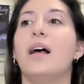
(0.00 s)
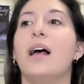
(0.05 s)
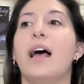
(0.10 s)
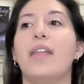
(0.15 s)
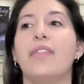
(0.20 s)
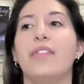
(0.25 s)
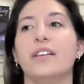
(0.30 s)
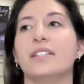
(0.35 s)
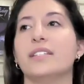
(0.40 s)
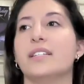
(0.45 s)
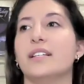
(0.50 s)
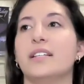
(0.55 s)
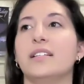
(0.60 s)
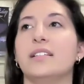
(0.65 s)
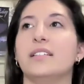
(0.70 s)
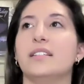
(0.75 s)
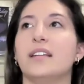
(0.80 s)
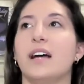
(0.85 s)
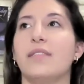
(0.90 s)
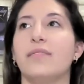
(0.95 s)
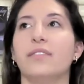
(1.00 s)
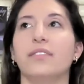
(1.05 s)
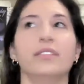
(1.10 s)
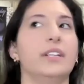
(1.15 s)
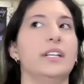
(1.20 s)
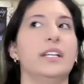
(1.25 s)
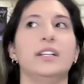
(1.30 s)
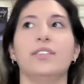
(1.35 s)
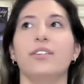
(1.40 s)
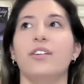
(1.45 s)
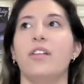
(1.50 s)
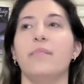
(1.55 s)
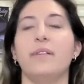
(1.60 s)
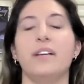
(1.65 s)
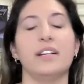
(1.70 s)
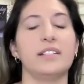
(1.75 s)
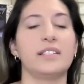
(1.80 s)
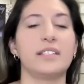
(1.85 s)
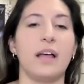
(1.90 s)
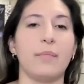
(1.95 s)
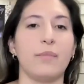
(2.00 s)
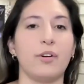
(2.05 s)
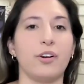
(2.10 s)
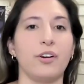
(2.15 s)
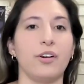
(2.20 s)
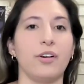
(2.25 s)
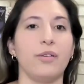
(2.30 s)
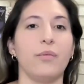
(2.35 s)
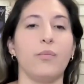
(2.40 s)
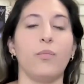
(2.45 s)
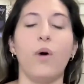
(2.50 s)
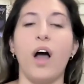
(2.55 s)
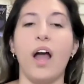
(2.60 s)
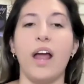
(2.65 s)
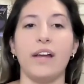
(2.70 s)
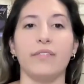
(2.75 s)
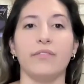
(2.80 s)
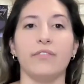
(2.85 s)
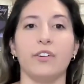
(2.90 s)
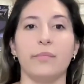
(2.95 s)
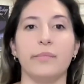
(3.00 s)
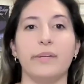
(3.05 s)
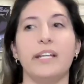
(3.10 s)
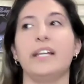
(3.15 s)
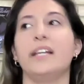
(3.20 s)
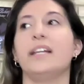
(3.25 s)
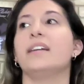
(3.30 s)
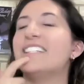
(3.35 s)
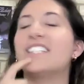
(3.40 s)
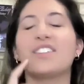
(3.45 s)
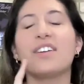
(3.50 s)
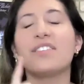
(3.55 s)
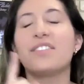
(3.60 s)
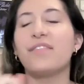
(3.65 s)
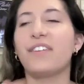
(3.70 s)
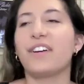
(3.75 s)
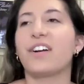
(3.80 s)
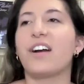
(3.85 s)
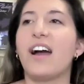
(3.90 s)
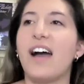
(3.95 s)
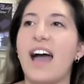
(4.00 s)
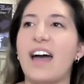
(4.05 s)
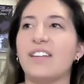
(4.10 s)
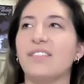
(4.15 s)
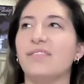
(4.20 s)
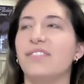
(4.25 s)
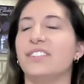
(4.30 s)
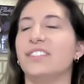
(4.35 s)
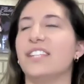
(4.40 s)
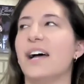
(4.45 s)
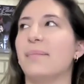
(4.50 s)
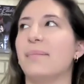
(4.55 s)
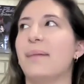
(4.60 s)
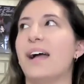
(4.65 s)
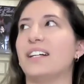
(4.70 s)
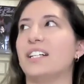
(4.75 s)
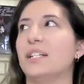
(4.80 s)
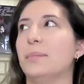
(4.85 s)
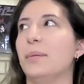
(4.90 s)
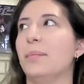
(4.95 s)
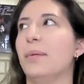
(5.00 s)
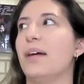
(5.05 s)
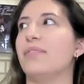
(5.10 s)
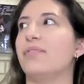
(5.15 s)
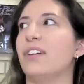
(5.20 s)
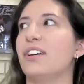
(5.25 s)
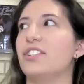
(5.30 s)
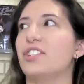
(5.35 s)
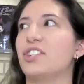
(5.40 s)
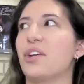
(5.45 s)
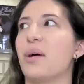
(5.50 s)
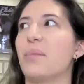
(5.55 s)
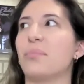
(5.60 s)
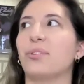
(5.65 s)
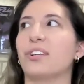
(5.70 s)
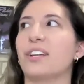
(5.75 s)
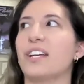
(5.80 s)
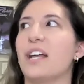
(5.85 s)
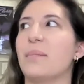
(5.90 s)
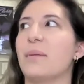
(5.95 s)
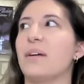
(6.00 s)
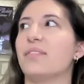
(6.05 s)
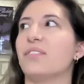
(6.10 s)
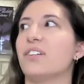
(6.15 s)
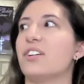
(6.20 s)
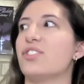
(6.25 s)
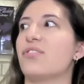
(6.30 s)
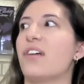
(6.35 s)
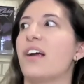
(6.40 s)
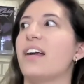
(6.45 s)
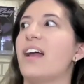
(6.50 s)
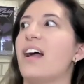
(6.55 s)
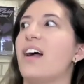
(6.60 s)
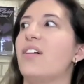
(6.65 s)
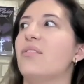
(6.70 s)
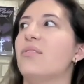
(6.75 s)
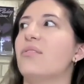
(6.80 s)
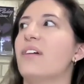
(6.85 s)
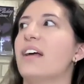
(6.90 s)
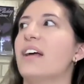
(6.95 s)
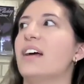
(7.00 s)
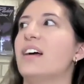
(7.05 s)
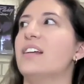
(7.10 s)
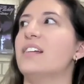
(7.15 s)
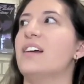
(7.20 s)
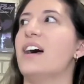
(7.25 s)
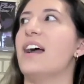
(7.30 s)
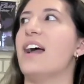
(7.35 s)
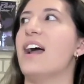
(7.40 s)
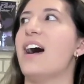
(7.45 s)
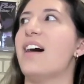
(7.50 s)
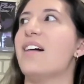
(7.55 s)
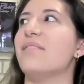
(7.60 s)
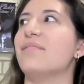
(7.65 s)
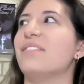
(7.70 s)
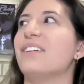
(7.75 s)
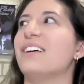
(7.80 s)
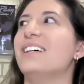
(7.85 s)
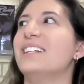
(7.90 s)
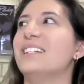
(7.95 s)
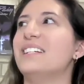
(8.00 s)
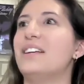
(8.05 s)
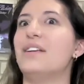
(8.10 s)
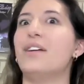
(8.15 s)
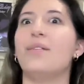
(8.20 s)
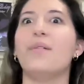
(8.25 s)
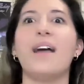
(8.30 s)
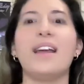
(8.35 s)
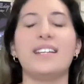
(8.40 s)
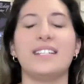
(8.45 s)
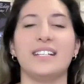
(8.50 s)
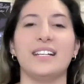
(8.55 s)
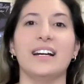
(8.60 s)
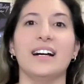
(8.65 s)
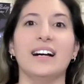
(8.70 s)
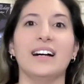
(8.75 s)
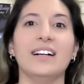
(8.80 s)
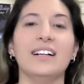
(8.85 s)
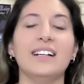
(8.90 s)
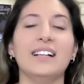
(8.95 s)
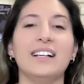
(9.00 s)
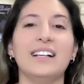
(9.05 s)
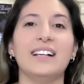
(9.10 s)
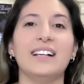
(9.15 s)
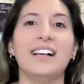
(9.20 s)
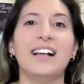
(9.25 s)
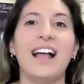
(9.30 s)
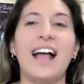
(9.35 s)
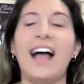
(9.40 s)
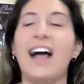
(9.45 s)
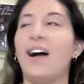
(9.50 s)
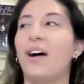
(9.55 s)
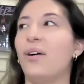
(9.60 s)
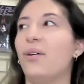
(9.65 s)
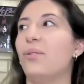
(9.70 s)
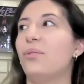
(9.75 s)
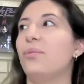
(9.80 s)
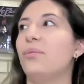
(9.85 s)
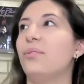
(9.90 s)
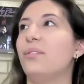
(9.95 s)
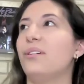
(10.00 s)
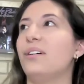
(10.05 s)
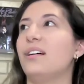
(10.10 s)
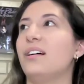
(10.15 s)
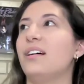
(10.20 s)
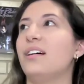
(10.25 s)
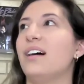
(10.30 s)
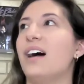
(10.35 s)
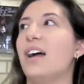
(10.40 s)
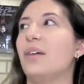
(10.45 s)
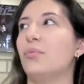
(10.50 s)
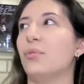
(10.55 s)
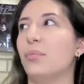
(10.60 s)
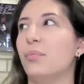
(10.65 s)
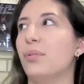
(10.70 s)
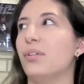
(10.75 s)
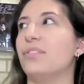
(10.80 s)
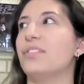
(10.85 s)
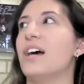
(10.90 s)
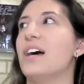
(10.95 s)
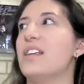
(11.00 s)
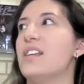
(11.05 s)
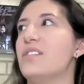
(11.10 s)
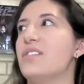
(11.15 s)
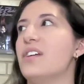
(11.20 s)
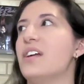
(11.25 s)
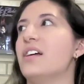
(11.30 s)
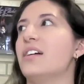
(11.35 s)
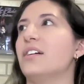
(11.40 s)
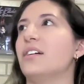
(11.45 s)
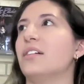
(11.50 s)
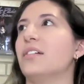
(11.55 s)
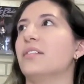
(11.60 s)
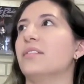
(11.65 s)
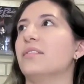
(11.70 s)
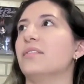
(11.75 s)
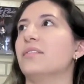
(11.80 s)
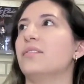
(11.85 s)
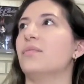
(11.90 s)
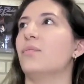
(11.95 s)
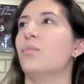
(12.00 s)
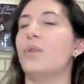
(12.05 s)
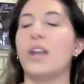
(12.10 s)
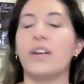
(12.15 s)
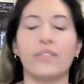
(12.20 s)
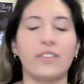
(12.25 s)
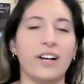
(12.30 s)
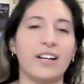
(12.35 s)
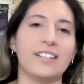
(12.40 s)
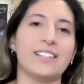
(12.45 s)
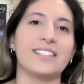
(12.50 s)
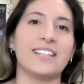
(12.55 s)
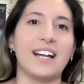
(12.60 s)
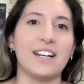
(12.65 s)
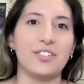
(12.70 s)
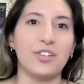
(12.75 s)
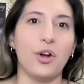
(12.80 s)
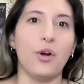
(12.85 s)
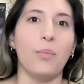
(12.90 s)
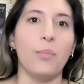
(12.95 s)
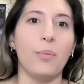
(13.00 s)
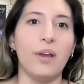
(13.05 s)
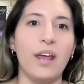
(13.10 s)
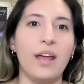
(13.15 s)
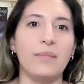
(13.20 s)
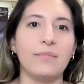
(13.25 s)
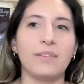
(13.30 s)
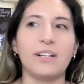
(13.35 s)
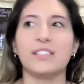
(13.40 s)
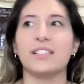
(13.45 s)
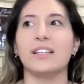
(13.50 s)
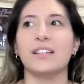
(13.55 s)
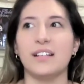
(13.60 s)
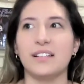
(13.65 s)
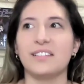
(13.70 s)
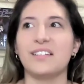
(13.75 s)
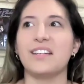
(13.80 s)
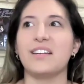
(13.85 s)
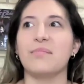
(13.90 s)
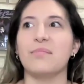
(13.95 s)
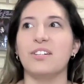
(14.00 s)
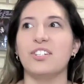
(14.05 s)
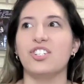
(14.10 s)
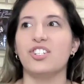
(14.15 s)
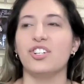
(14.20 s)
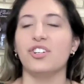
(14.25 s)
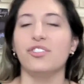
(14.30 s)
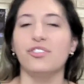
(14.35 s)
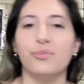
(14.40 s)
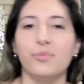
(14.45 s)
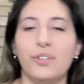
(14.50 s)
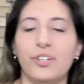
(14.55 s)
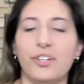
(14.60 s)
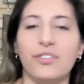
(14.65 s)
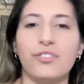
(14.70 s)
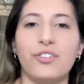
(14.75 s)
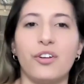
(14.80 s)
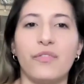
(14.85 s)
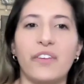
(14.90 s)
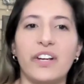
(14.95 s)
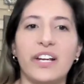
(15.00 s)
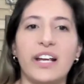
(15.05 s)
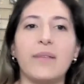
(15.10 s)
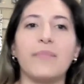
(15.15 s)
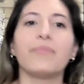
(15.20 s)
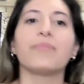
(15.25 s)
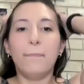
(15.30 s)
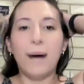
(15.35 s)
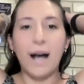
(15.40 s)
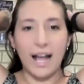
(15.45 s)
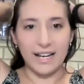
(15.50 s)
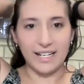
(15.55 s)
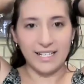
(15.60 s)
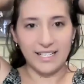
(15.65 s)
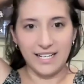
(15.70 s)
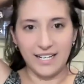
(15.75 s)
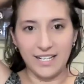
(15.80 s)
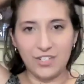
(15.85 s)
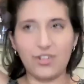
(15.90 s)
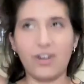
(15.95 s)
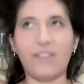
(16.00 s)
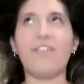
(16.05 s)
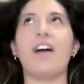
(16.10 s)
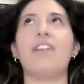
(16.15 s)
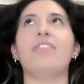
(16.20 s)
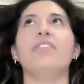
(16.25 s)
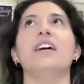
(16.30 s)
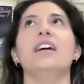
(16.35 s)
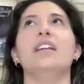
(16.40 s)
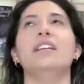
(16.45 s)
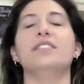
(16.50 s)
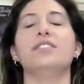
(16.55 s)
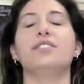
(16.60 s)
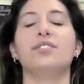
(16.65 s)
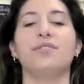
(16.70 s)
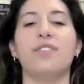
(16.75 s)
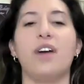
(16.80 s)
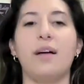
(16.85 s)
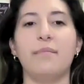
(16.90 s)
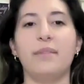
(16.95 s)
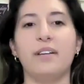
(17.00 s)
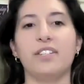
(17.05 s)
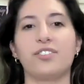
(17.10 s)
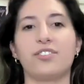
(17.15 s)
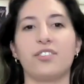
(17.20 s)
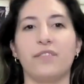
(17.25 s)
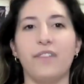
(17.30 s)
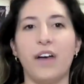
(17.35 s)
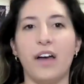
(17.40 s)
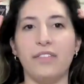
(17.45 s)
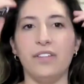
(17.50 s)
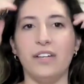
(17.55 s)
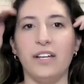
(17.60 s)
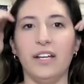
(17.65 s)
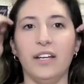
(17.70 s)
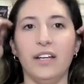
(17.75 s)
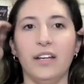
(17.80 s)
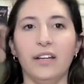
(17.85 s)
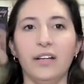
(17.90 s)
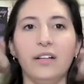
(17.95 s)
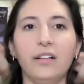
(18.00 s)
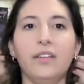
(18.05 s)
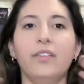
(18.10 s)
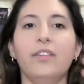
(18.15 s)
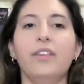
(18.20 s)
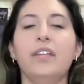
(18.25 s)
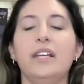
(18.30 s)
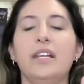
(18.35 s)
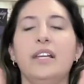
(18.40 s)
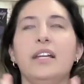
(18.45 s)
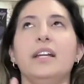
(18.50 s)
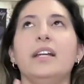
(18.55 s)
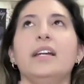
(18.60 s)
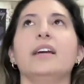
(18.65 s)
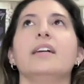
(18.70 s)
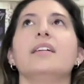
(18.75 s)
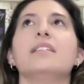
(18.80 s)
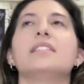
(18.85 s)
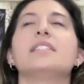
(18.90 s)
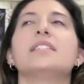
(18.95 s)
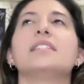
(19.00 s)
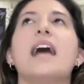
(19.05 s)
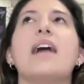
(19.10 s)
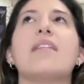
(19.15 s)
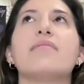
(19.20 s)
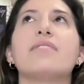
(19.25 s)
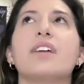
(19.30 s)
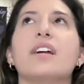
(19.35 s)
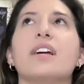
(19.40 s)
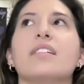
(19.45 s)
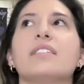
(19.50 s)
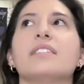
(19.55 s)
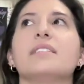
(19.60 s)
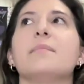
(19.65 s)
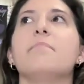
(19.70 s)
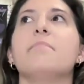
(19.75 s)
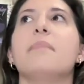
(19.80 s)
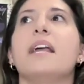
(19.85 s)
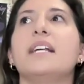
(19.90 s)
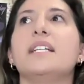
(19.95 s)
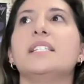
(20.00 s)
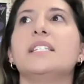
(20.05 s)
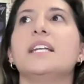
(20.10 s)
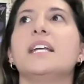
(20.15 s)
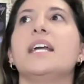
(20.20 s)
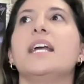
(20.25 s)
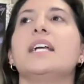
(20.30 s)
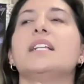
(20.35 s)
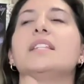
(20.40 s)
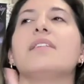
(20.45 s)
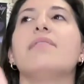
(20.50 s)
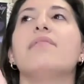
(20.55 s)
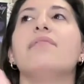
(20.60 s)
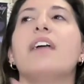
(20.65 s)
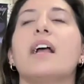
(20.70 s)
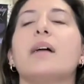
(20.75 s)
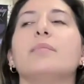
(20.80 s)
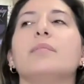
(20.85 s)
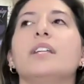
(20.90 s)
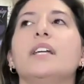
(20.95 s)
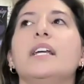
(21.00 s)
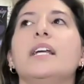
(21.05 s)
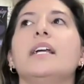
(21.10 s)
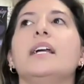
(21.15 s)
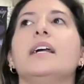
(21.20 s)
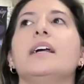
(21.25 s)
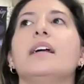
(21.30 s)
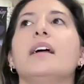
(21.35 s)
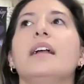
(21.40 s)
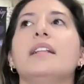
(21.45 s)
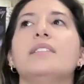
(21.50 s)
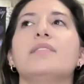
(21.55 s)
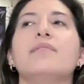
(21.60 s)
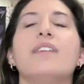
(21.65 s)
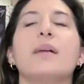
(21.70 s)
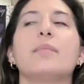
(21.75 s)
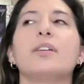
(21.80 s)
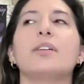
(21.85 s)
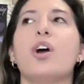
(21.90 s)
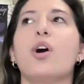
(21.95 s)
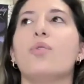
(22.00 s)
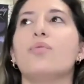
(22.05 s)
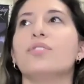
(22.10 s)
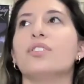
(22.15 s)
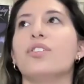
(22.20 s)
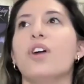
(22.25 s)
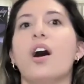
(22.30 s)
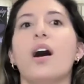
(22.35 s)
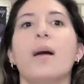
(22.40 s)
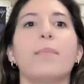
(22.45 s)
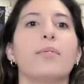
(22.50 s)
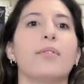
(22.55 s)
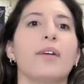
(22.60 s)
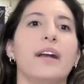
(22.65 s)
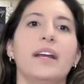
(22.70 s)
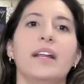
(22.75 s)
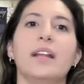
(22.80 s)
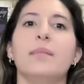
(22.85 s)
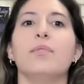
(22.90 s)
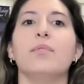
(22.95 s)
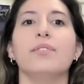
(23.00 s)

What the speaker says: And this is definitely going to be a summer wine for me. I still have to figure out how to fit that Magnum in my fridge, though. I'm looking at my fridge right now, and I have no idea how I will put that in there whenever I decide to open it, because it does need to be chilled when you're serving it. But Trefethen, do not miss Trefethen. The staff there is amazing. It's family owned and operated,